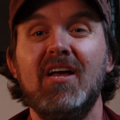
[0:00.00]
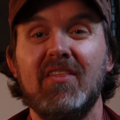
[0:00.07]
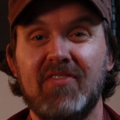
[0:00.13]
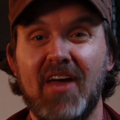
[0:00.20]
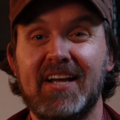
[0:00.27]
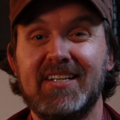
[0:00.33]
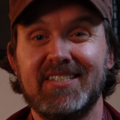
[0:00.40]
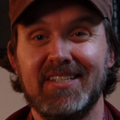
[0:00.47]

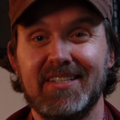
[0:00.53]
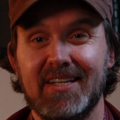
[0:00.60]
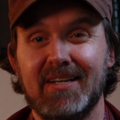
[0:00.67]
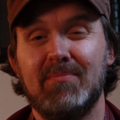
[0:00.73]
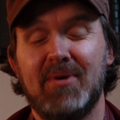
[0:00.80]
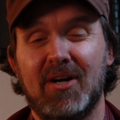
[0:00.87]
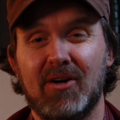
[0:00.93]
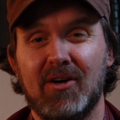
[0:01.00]
thanks to the
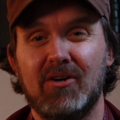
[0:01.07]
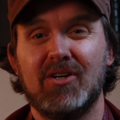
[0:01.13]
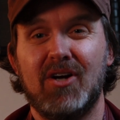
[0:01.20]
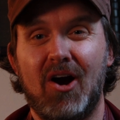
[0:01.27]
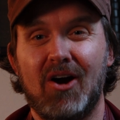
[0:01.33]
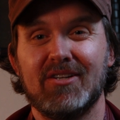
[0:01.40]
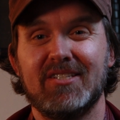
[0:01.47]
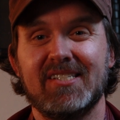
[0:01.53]
Imperial
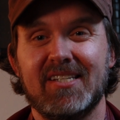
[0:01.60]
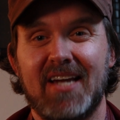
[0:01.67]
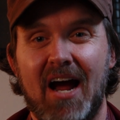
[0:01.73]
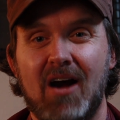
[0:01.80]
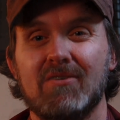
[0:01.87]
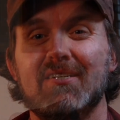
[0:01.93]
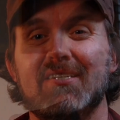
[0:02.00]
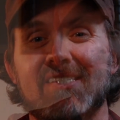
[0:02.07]
Guard
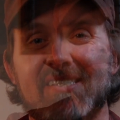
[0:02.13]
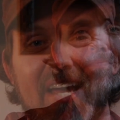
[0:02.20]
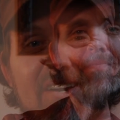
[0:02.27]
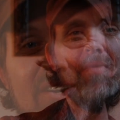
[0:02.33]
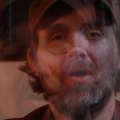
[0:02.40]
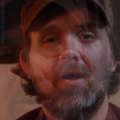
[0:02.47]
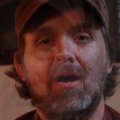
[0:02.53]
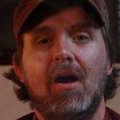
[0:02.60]
Scout
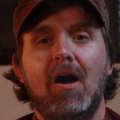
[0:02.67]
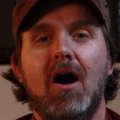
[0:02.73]
Sentinel.